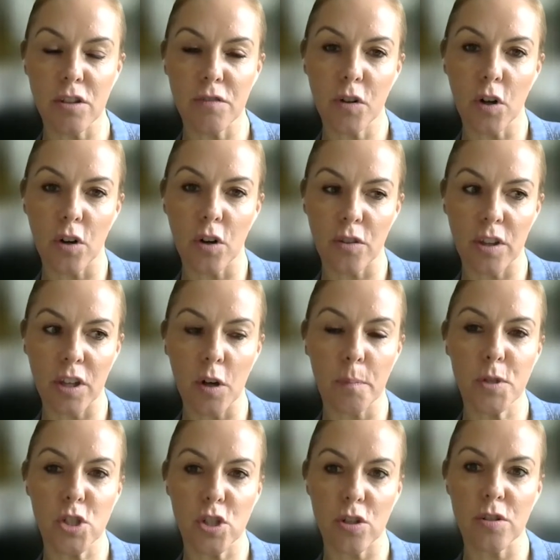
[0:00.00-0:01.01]
you've got the
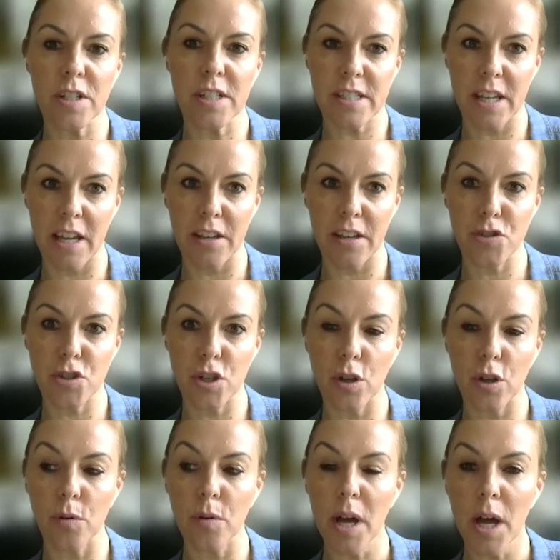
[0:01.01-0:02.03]
opportunity
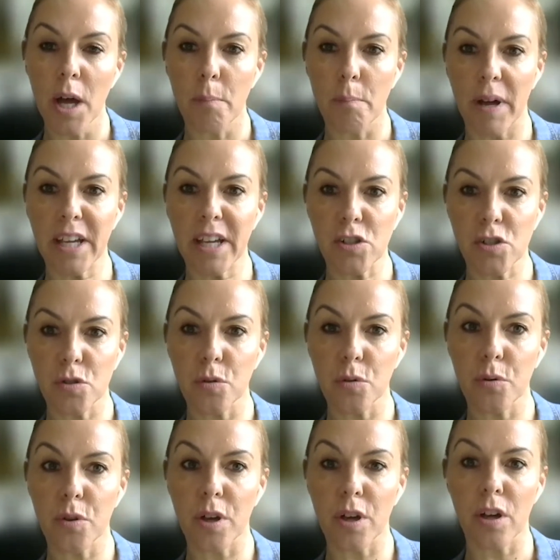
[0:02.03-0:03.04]
to make
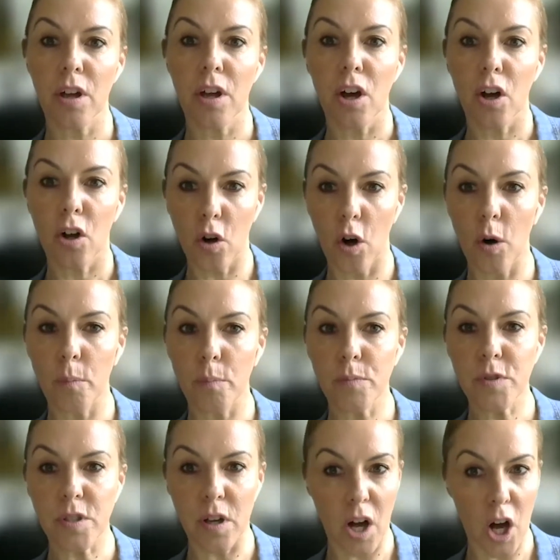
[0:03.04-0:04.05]
sure that
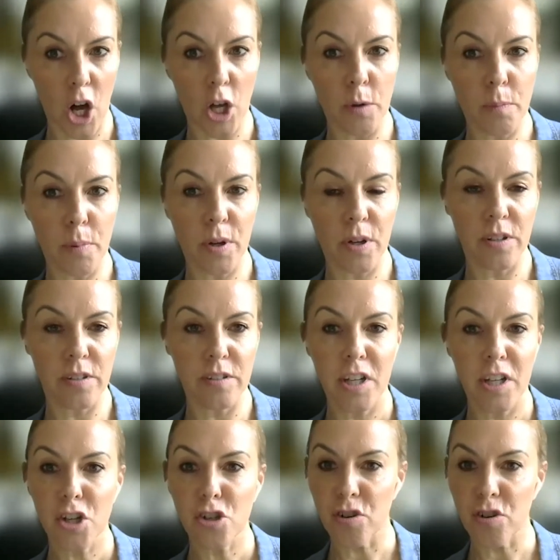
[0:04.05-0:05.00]
comms are open,